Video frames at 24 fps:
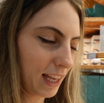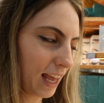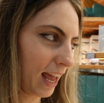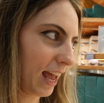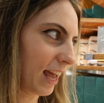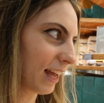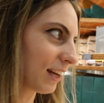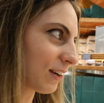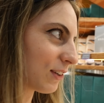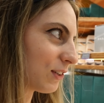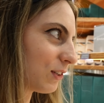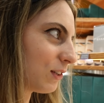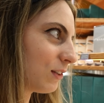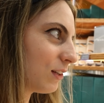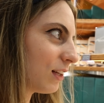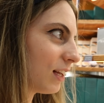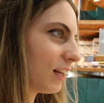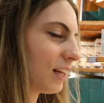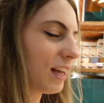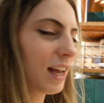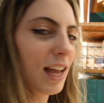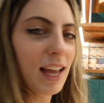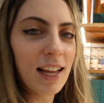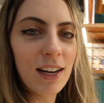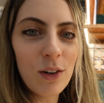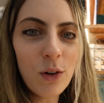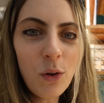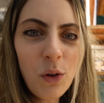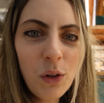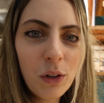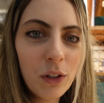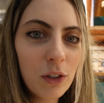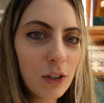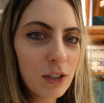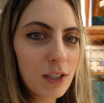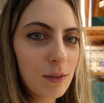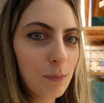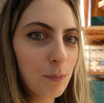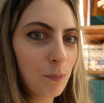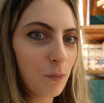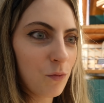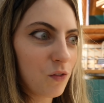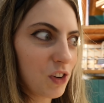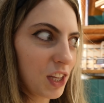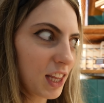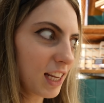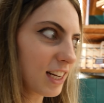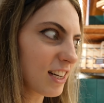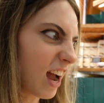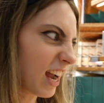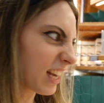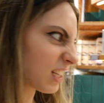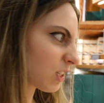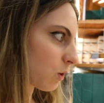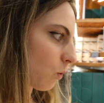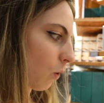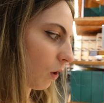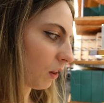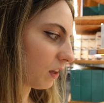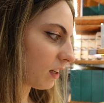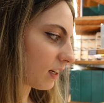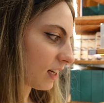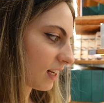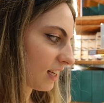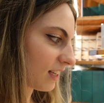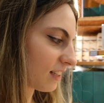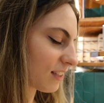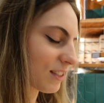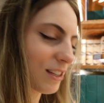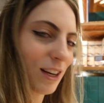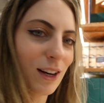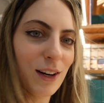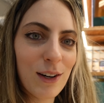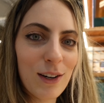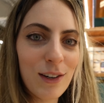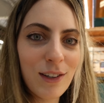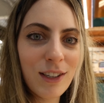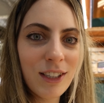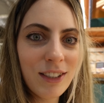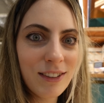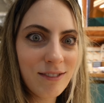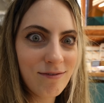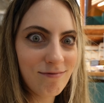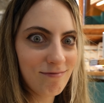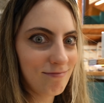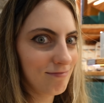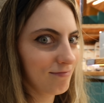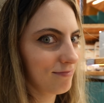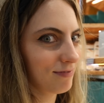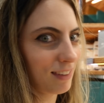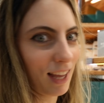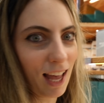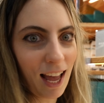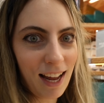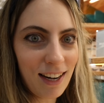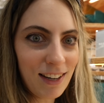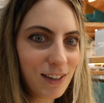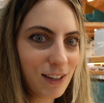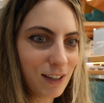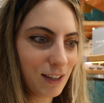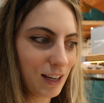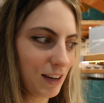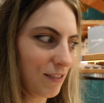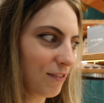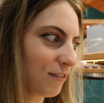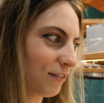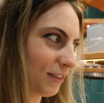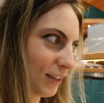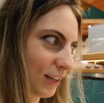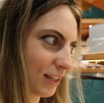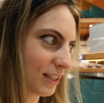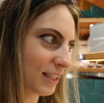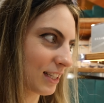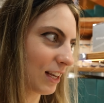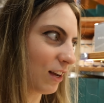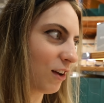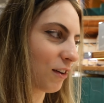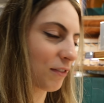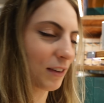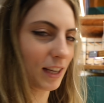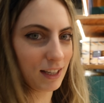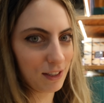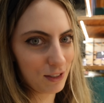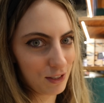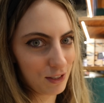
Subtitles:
candle, and it all looks really nice quality. So I don't know, even for yourself, get a